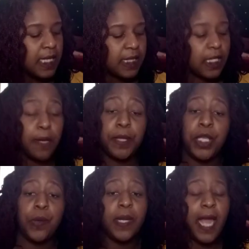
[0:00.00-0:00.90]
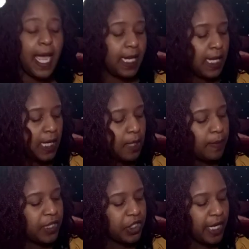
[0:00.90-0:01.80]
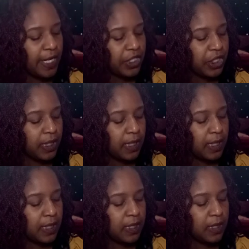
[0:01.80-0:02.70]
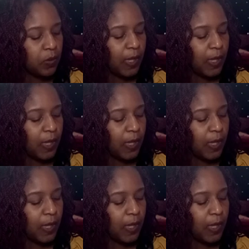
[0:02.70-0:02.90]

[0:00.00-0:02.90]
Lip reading: sub-Q and IM injections.